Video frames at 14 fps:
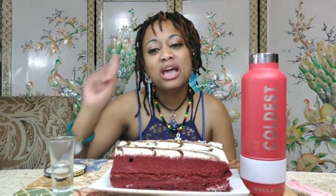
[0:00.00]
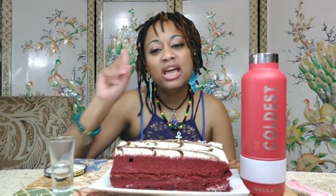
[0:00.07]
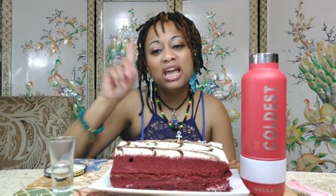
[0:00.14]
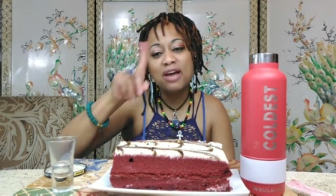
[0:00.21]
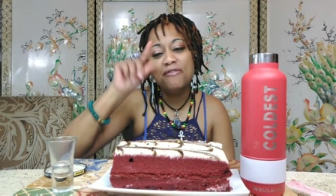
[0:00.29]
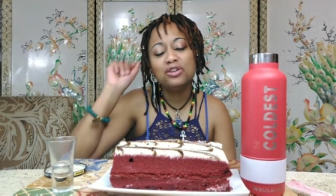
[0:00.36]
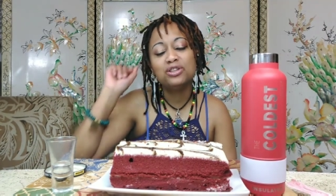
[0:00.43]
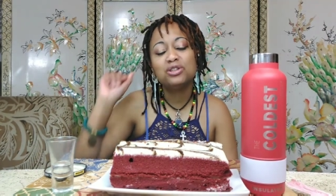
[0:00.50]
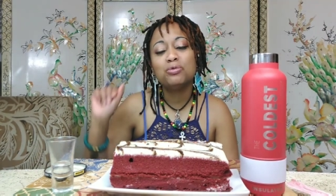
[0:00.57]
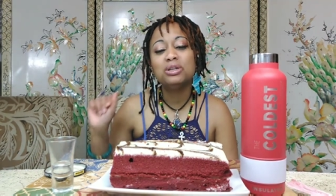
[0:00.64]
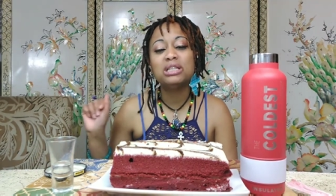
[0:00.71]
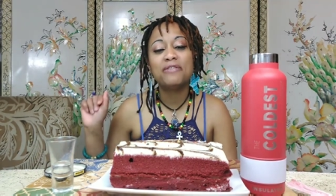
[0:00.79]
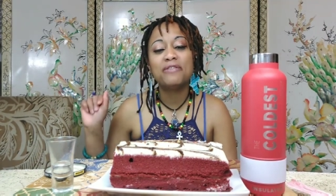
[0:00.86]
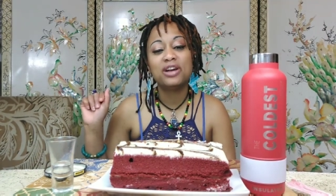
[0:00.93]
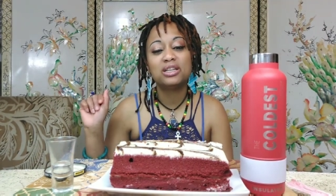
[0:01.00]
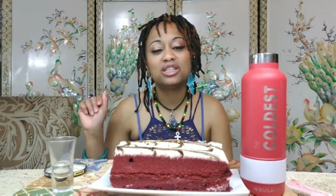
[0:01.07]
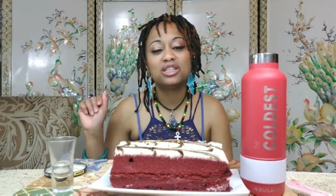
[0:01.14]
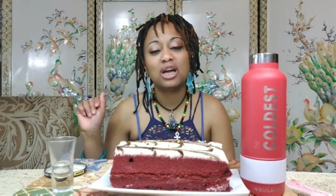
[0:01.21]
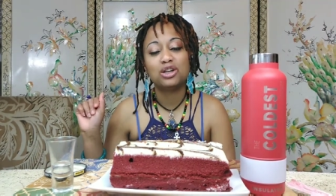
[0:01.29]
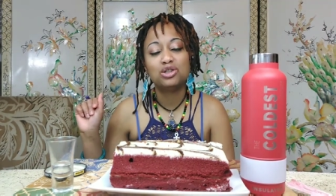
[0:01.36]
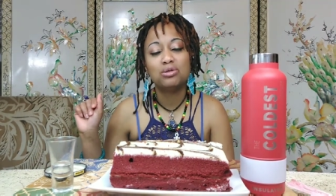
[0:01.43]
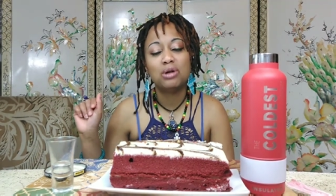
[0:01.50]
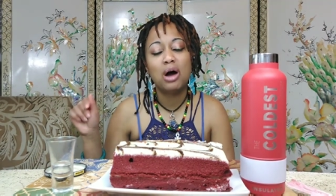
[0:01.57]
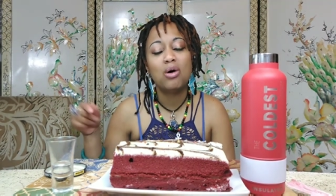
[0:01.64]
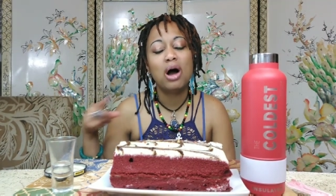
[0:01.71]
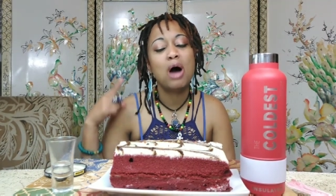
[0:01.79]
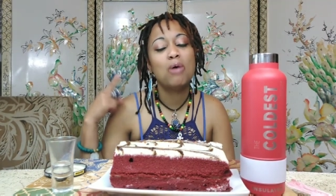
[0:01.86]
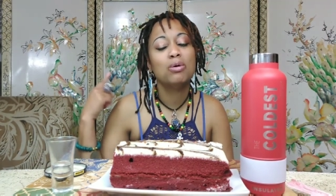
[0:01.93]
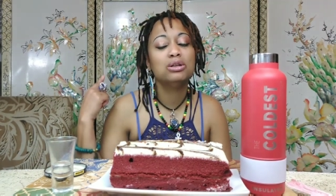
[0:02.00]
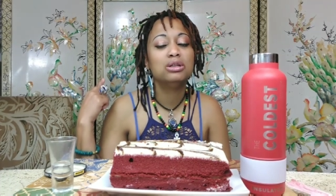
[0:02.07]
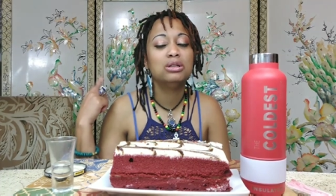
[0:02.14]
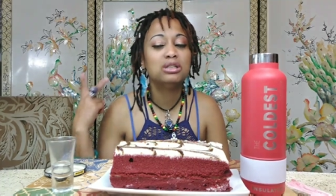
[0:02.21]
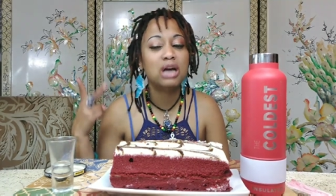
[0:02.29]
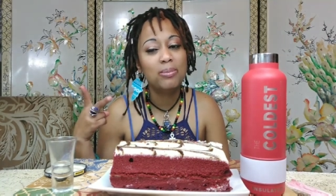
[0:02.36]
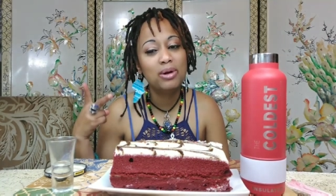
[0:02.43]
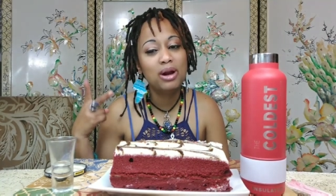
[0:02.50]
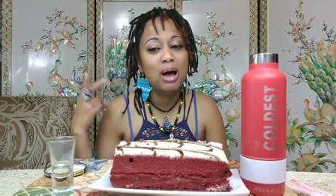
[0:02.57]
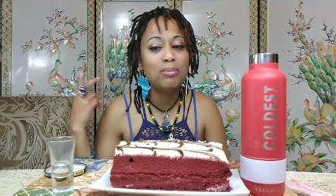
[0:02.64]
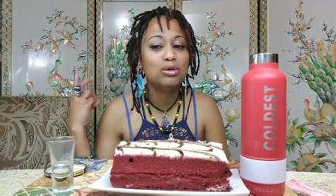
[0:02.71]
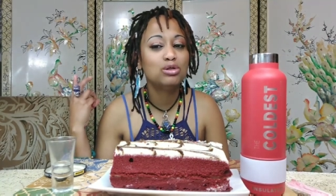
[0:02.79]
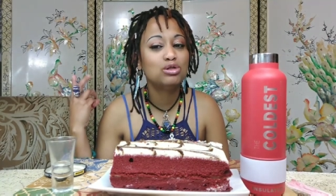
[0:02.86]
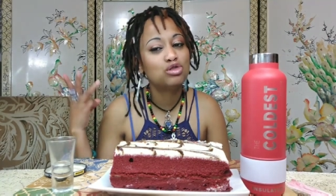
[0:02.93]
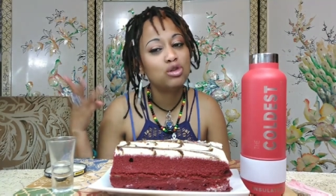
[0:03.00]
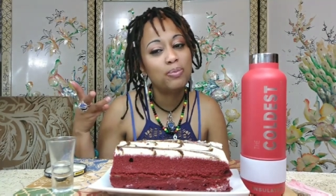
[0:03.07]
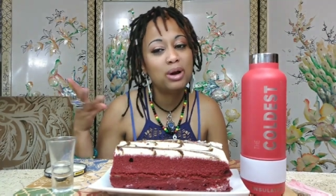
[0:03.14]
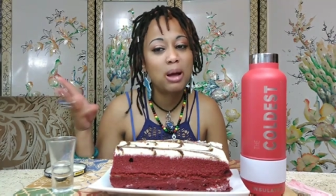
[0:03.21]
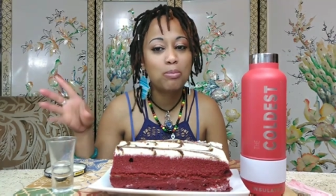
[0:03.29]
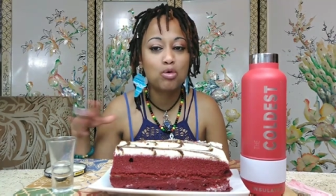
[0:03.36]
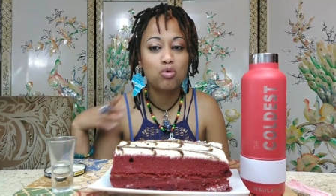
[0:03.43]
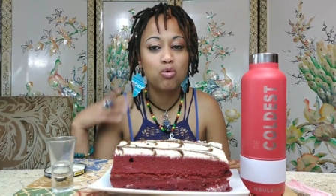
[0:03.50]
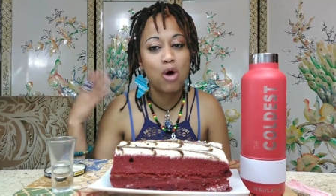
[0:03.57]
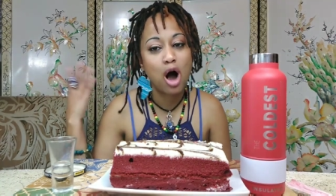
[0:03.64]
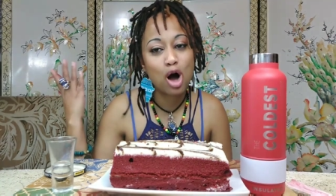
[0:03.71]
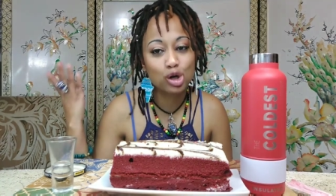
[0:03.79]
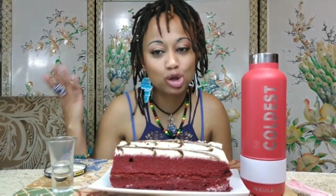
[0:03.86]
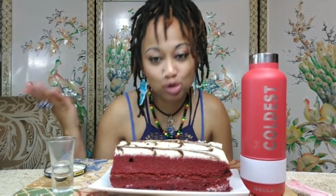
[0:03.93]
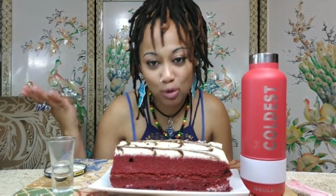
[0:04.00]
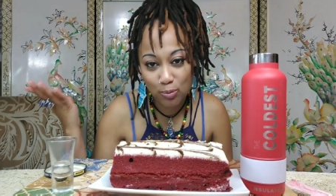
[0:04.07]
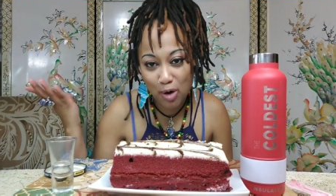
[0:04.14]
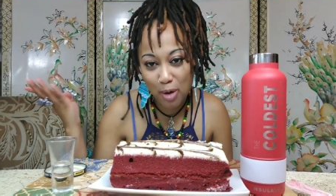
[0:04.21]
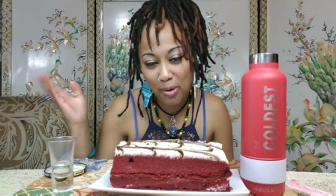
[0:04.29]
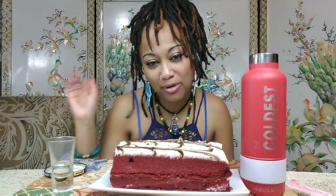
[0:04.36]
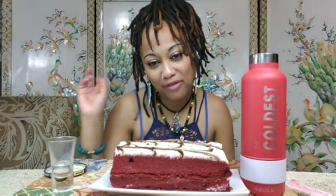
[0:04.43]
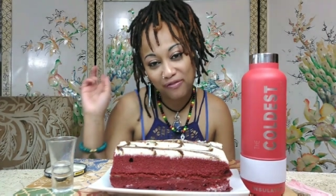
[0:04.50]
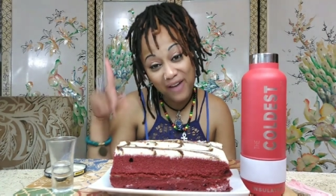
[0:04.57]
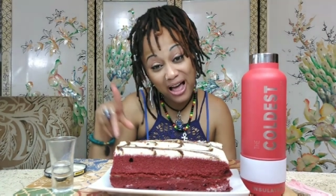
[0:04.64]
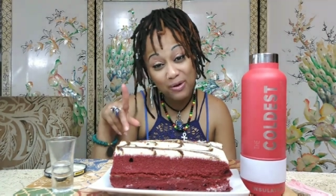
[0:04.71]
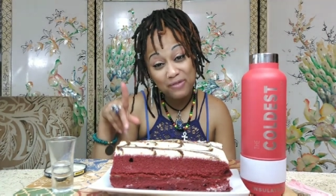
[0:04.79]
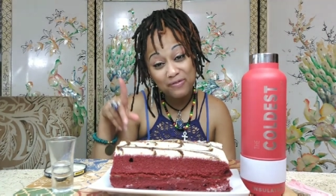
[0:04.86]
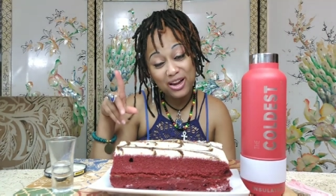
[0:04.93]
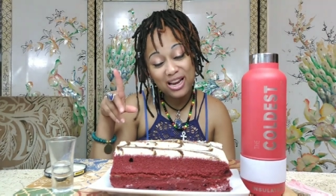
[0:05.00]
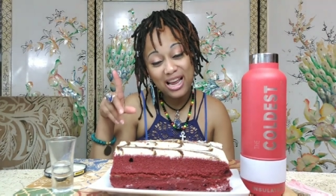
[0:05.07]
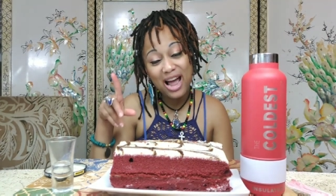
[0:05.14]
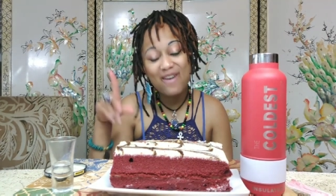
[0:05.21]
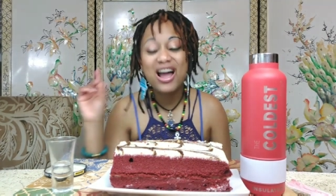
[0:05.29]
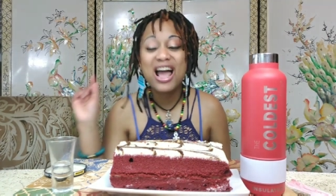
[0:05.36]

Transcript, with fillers: If for some reason I forget to shout you out, I will double up, triple up, quadruple up on the following video